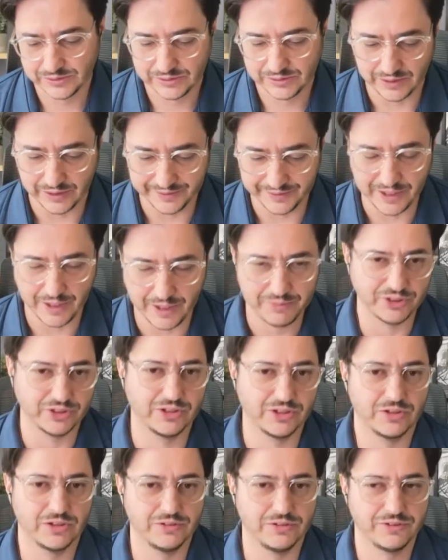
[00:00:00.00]
adoption
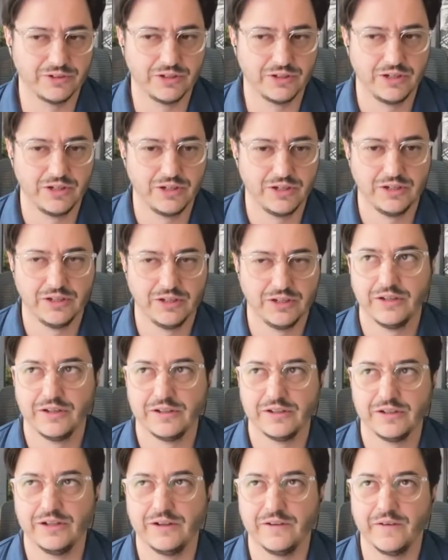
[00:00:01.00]
curve
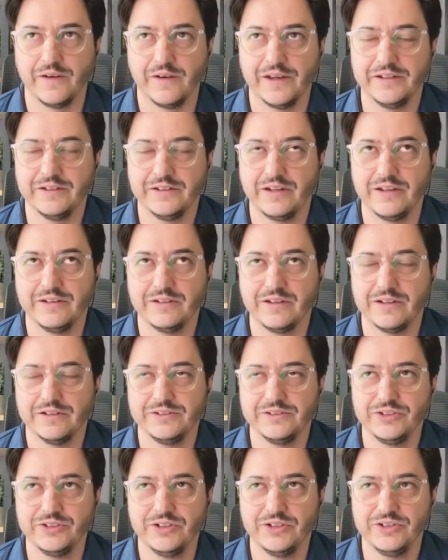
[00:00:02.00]
uh, and and
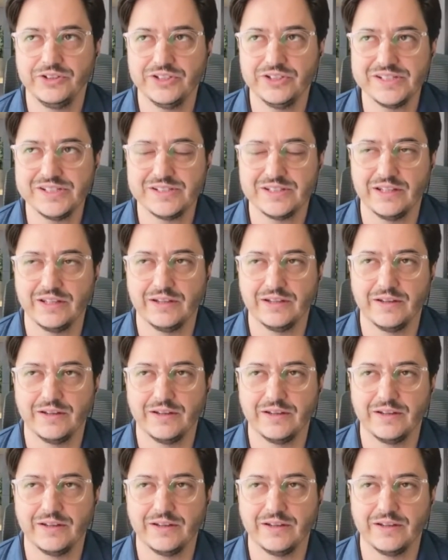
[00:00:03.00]
and you just